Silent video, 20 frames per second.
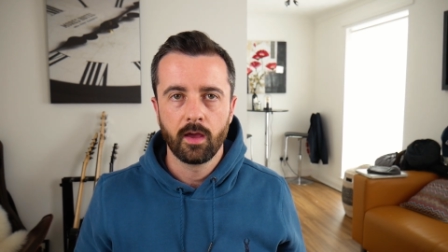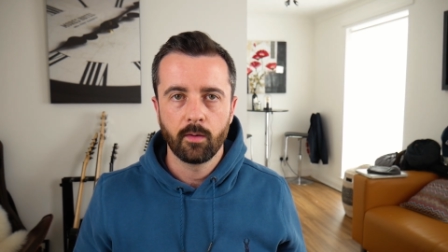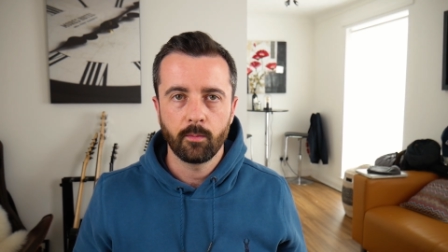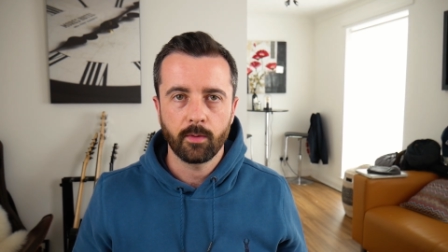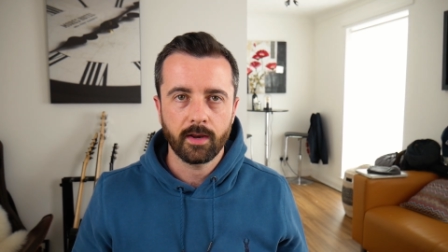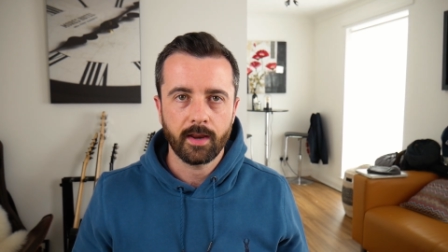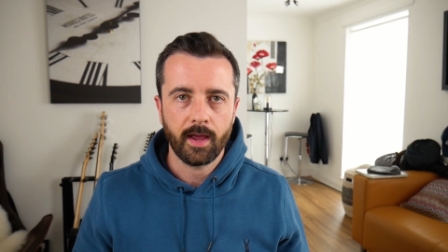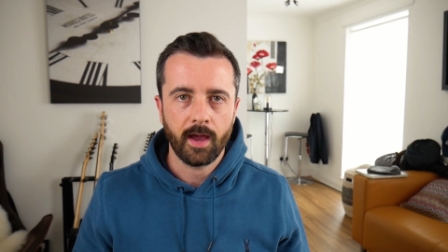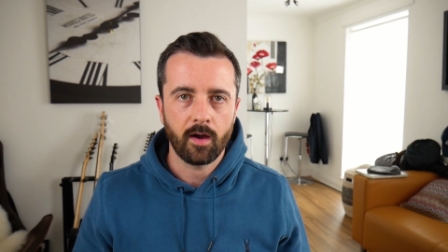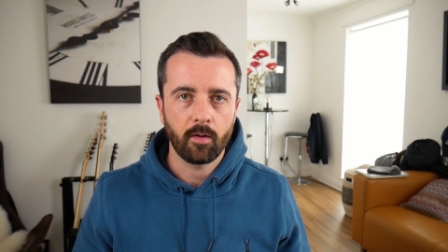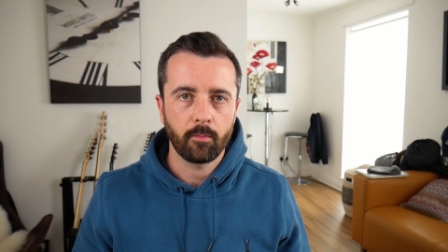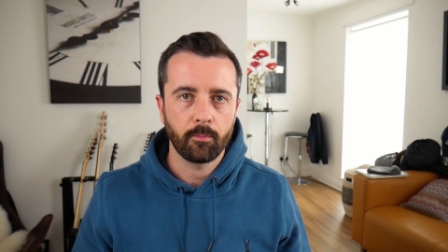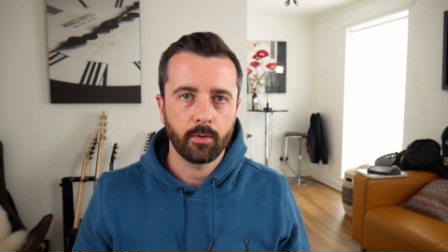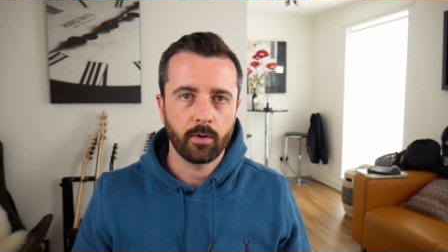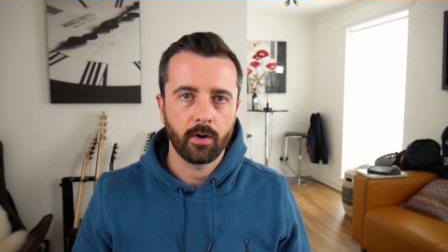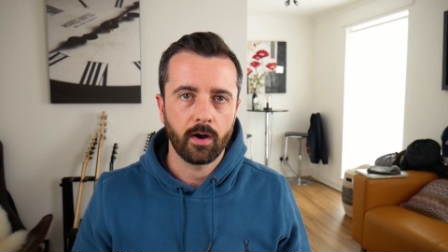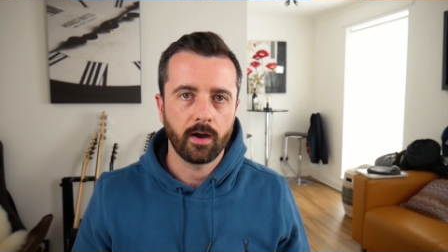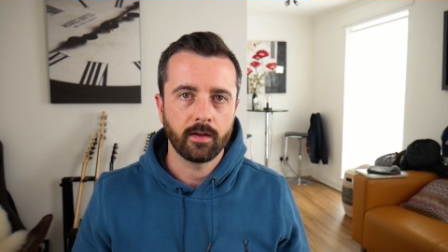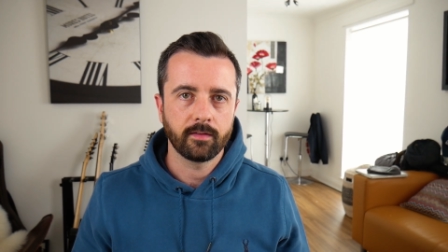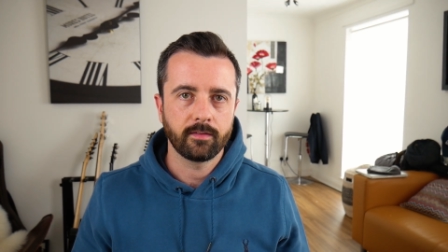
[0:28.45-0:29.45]
We're going to
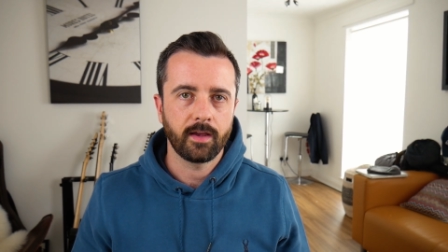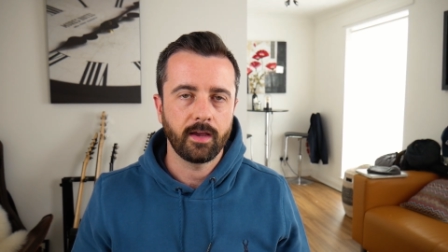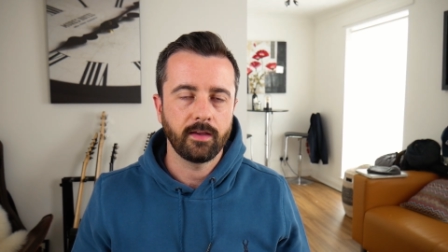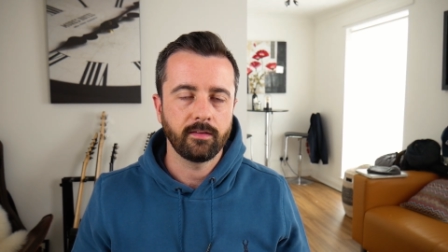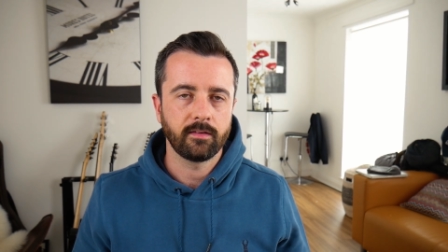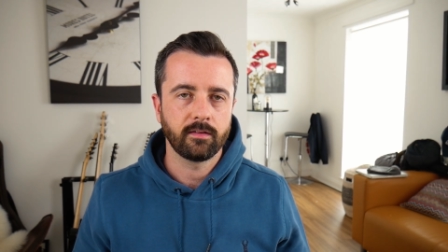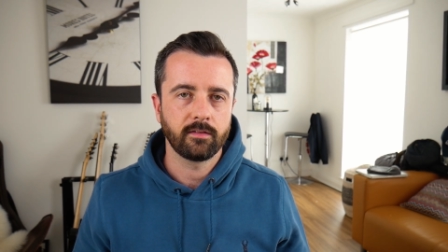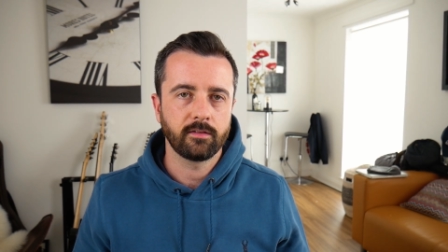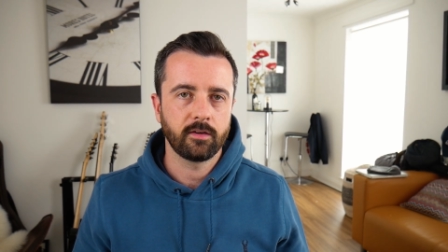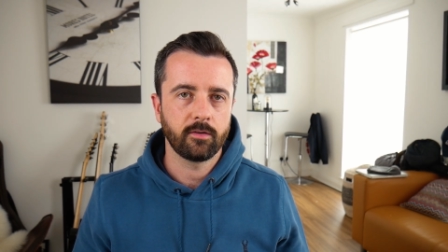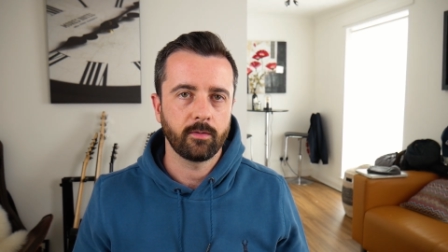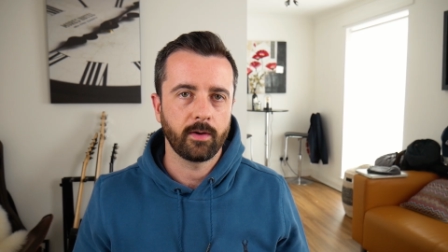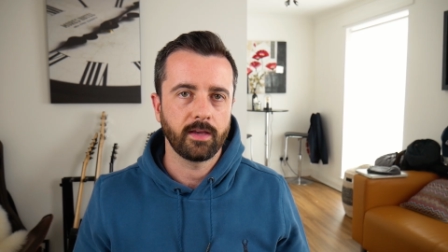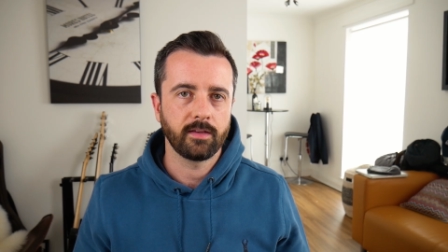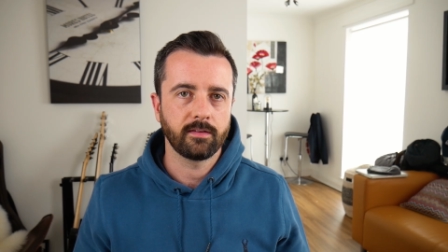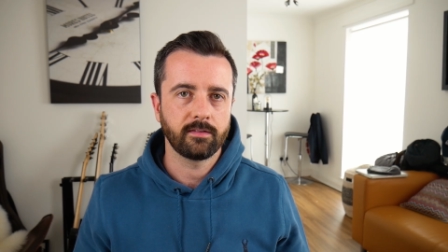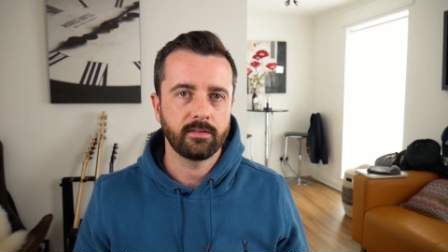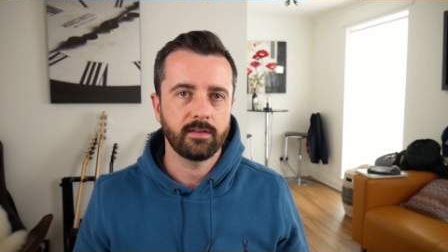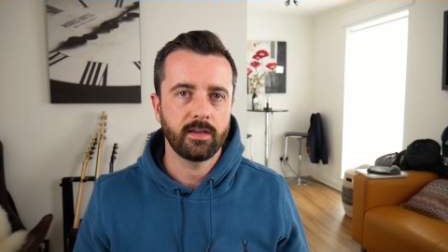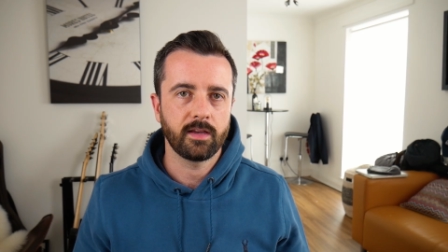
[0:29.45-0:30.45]
output our data to a
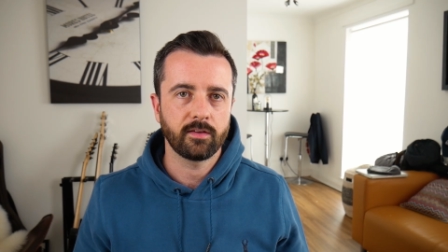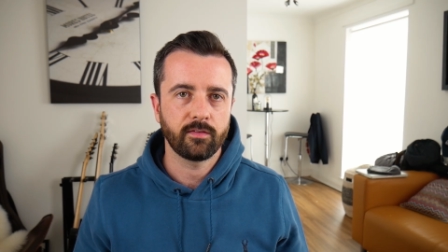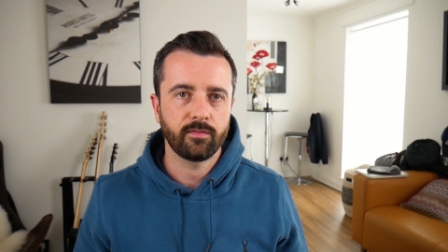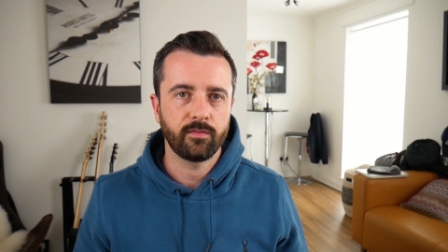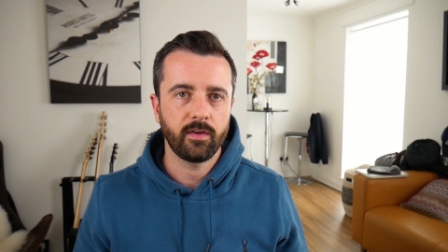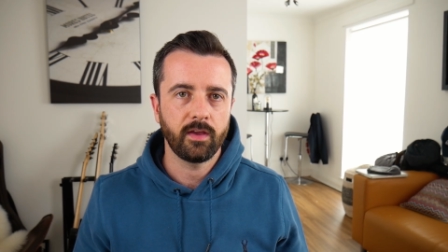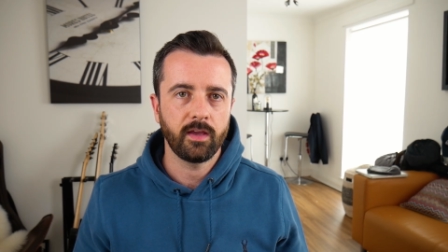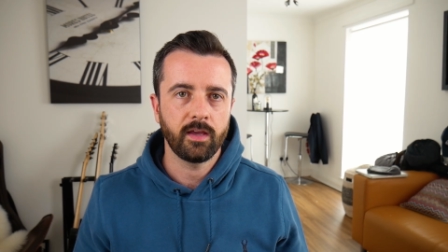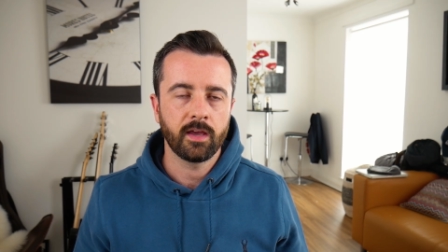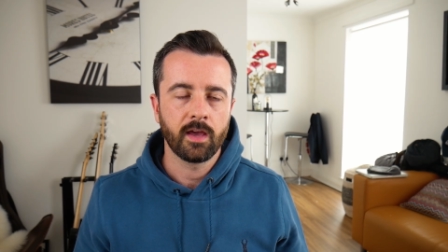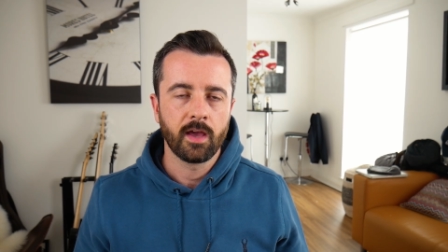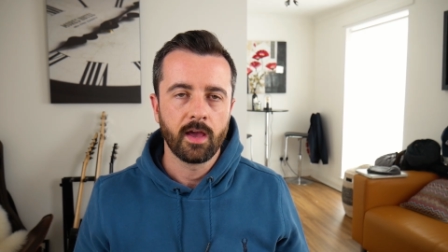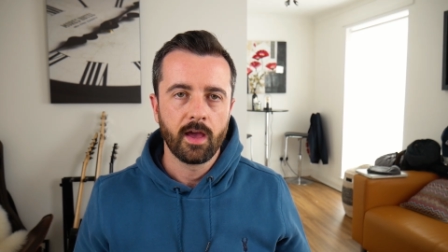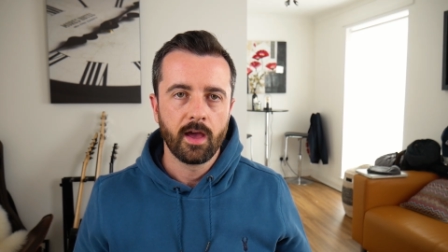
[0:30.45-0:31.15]
CSV.